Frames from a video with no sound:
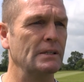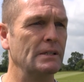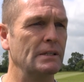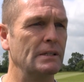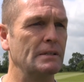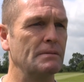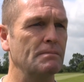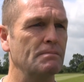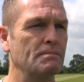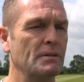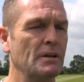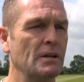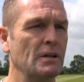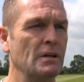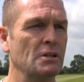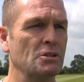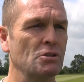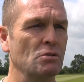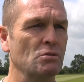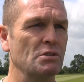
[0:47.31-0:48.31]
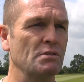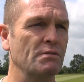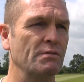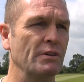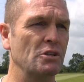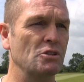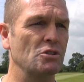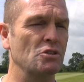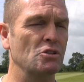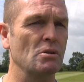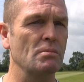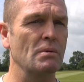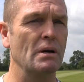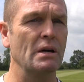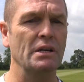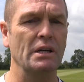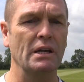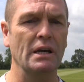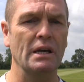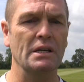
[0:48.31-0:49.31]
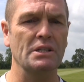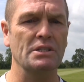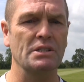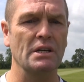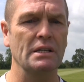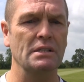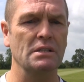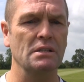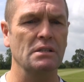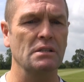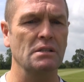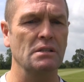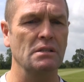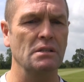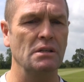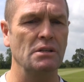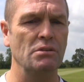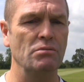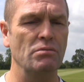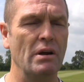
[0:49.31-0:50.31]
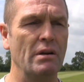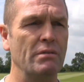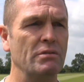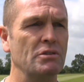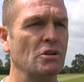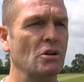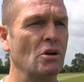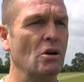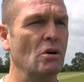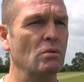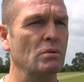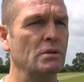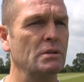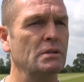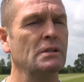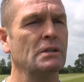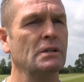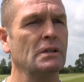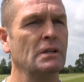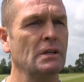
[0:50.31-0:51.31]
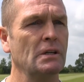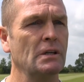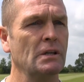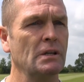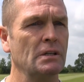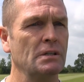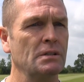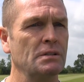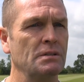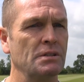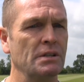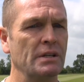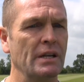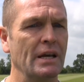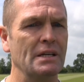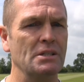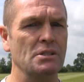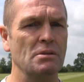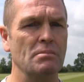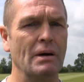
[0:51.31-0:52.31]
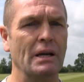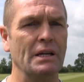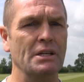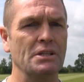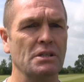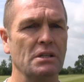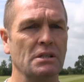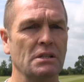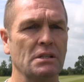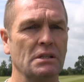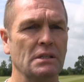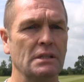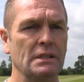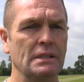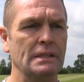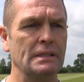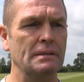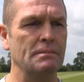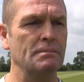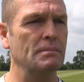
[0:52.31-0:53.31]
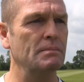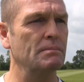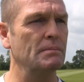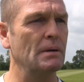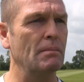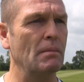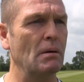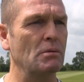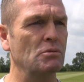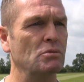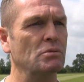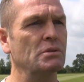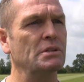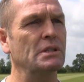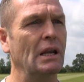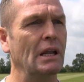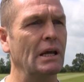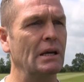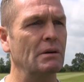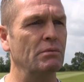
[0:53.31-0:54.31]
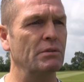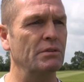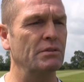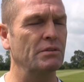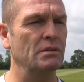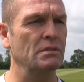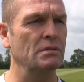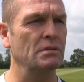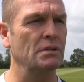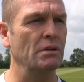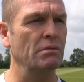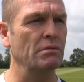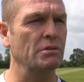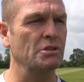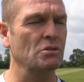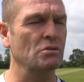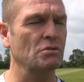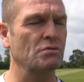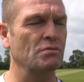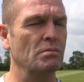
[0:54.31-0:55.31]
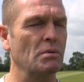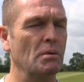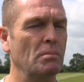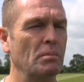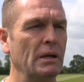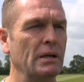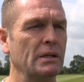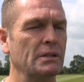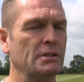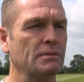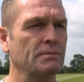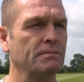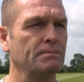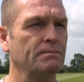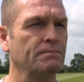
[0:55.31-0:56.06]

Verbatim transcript: Um, as soon as the fixtures come out, you get excited and you're raring to go, and today as a manager, um, I'm absolutely delighted with the results from the players.